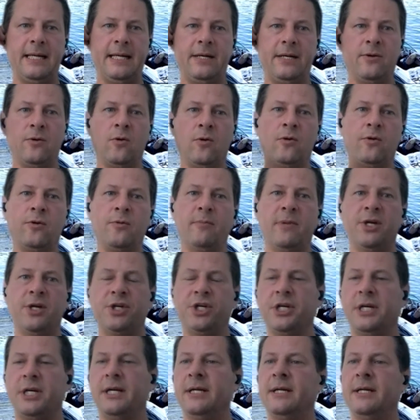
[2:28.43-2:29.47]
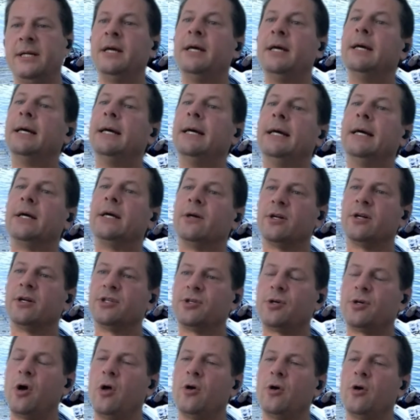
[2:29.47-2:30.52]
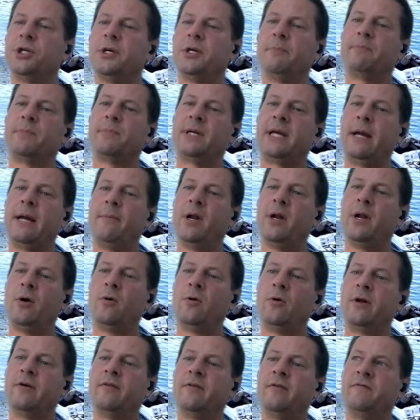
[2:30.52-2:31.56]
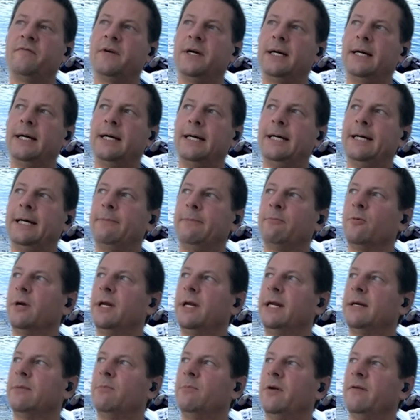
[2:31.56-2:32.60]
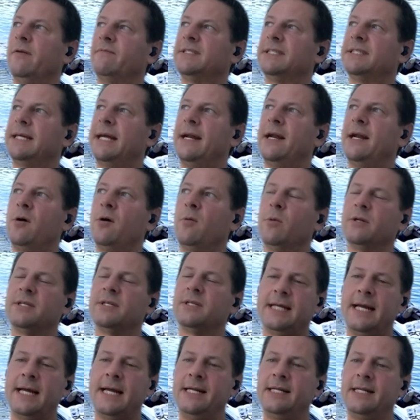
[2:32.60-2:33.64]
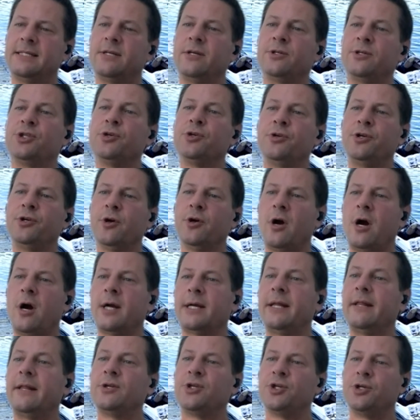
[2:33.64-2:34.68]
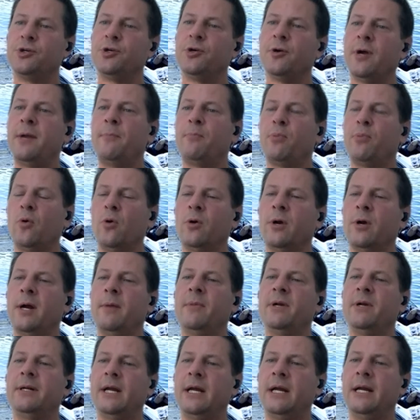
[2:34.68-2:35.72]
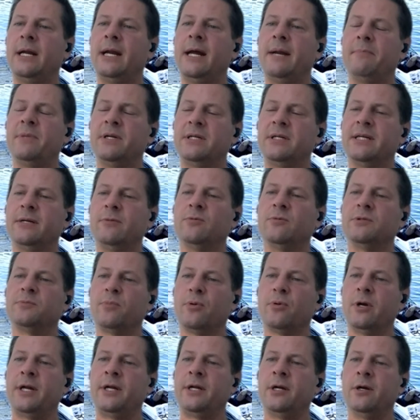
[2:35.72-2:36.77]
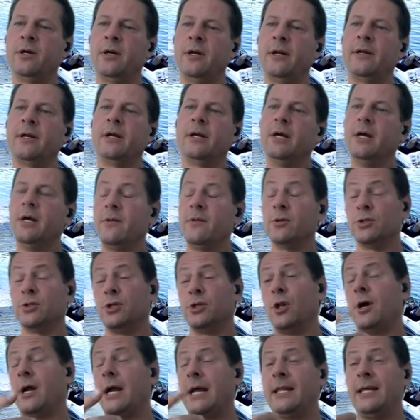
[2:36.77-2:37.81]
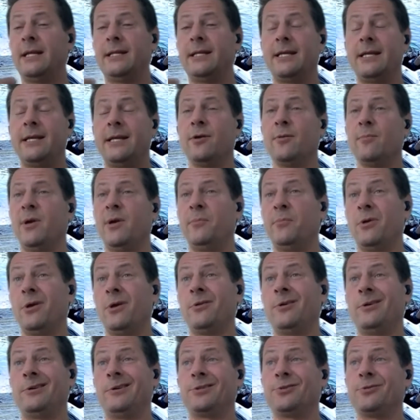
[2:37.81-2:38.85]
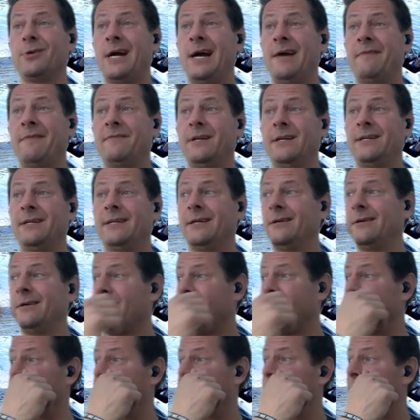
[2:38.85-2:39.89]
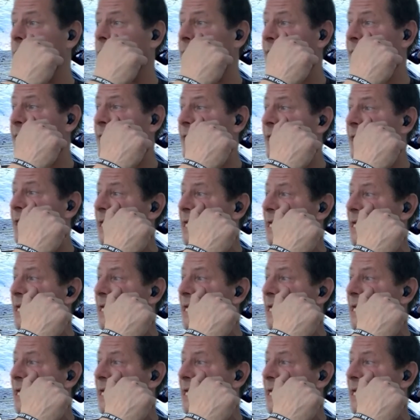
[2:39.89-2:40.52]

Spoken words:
Northern Michigan, got a scholarship, came out of, where do you come out of? St. Albert Saints, a junior hockey, the junior A program in Edmonton was pretty good. There's a lot. I think the year my brother got drafted to Hartford in